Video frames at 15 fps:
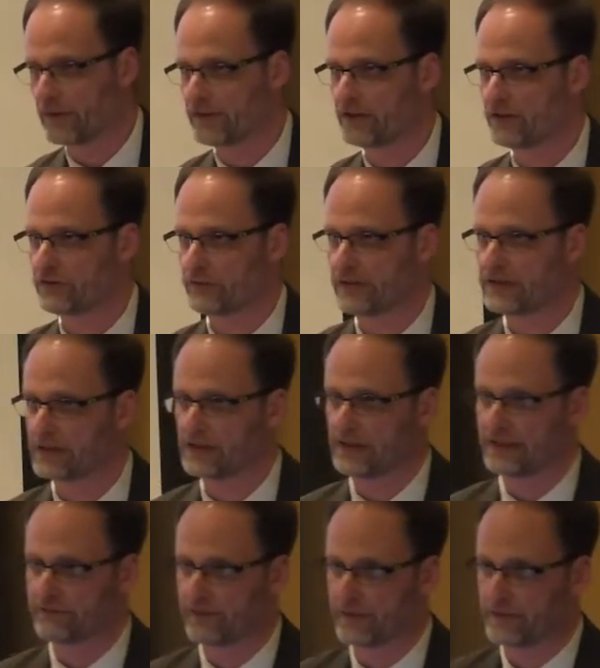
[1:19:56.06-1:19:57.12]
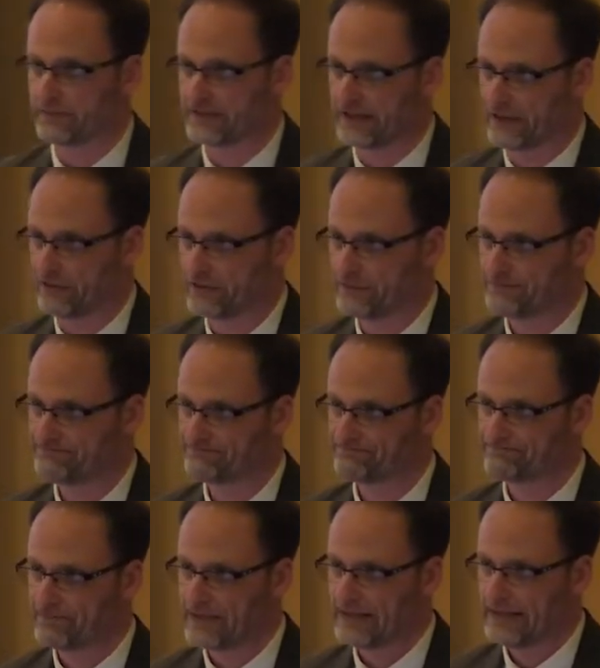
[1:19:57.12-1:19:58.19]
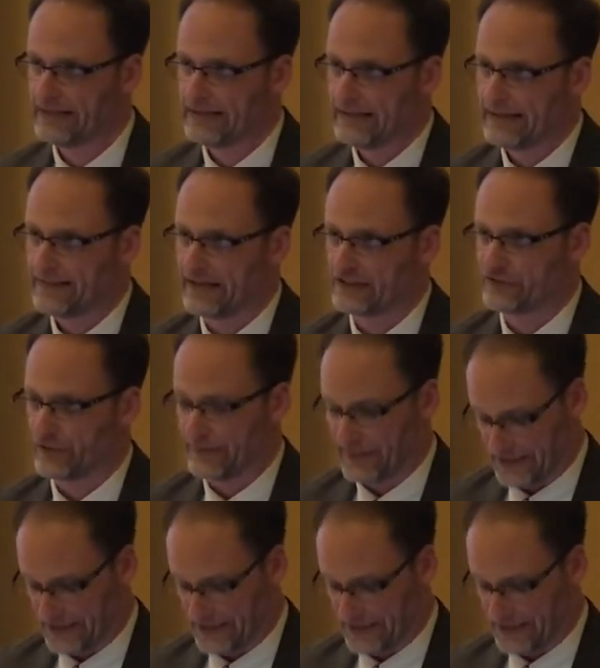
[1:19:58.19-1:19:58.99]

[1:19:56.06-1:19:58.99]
with a history to claim for themselves. Thanks very